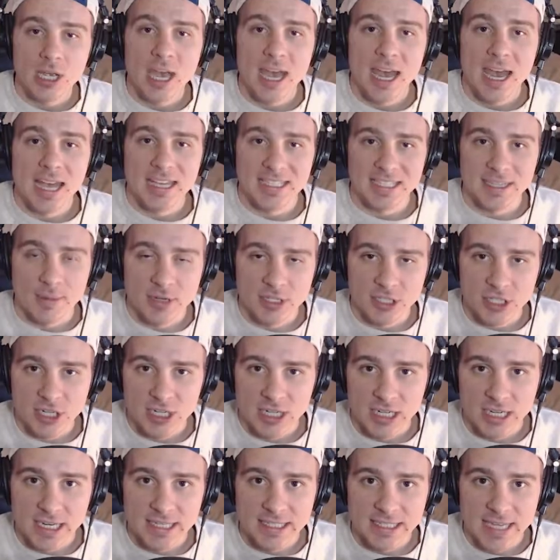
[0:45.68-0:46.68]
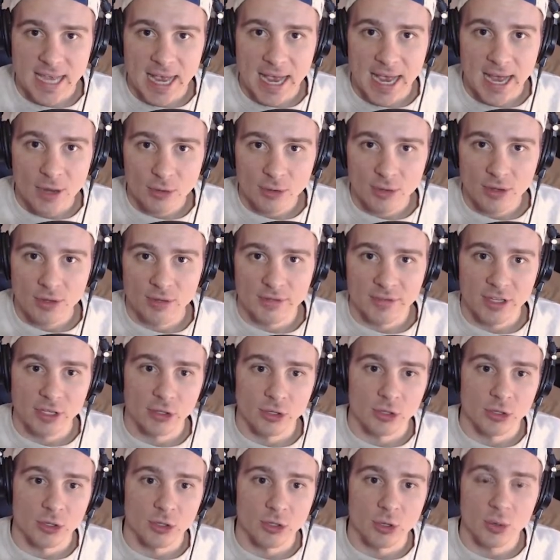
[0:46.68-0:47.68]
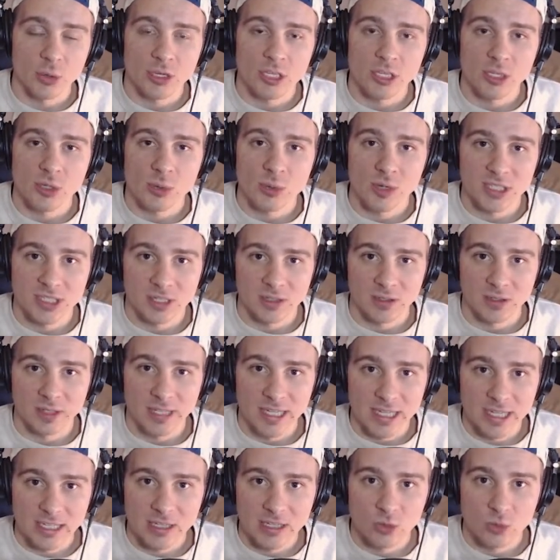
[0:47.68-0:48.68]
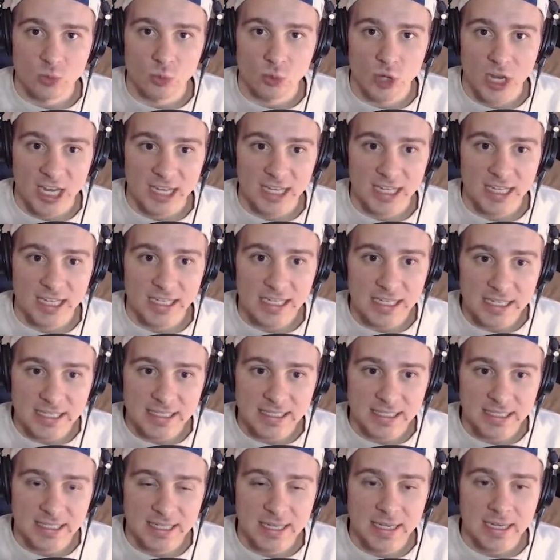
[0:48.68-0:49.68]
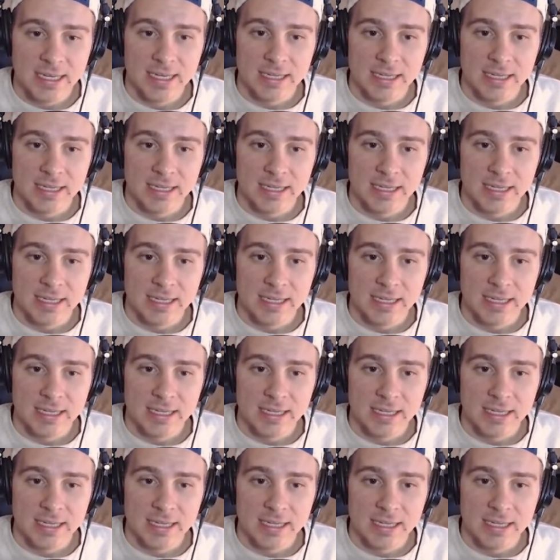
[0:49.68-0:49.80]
As I mentioned, he's out of Illinois. He went to Lincoln Way East.